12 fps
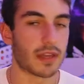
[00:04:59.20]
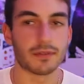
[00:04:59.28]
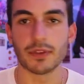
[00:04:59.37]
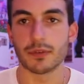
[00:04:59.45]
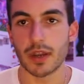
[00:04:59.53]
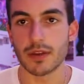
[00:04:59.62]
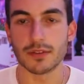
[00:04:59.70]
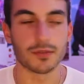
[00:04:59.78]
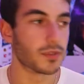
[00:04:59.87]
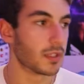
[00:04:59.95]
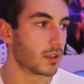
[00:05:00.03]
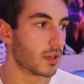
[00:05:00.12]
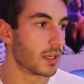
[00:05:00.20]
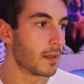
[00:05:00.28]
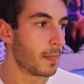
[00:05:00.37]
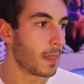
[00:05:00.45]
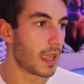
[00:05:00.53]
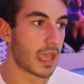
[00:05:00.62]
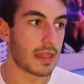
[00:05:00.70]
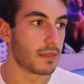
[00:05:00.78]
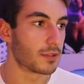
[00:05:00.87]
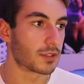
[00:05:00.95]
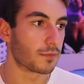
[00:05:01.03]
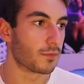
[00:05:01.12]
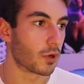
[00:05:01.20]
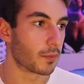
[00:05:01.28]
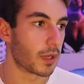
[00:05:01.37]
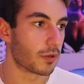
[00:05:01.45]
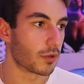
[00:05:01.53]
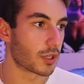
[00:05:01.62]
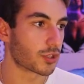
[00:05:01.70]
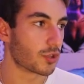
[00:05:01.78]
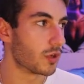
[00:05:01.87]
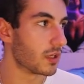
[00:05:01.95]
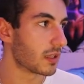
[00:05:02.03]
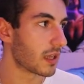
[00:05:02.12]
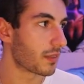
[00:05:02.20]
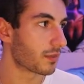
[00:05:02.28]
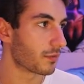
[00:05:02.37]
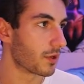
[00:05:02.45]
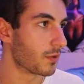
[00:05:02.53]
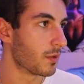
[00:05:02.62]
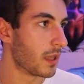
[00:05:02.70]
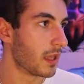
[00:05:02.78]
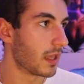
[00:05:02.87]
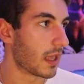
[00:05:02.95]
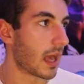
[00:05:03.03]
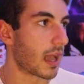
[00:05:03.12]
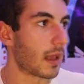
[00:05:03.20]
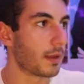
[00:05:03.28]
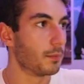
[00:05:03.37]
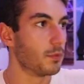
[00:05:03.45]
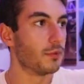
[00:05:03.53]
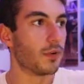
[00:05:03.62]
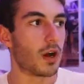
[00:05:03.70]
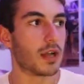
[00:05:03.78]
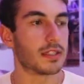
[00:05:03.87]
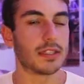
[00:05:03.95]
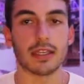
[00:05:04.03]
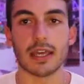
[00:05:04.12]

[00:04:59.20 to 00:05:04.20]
line for the Raiders is really good, and just a 4-man rush couldn't get through. I move on to the